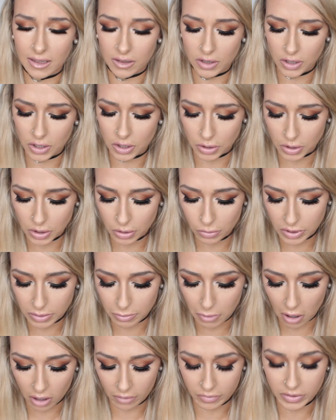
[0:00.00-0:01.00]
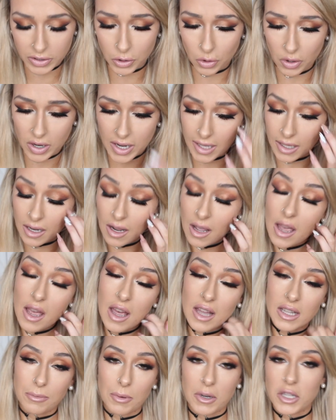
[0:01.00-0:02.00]
It's just too small of a screen,
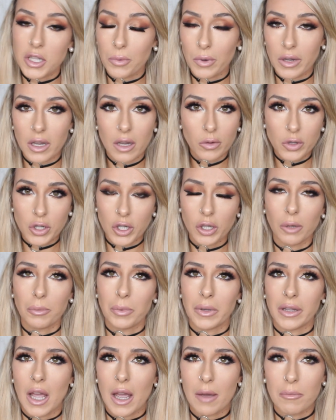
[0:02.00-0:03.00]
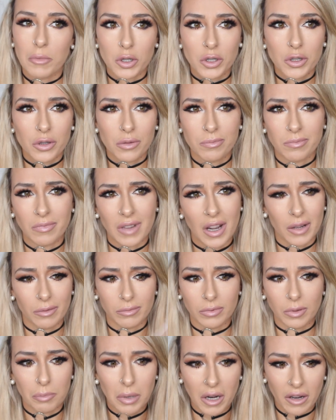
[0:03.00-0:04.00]
especially with YouTube and how much I
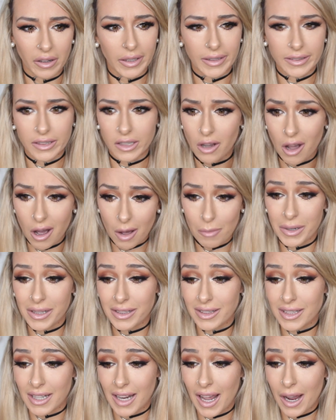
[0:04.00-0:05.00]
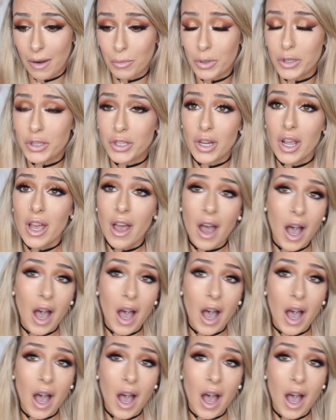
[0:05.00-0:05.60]
reply to comments and how much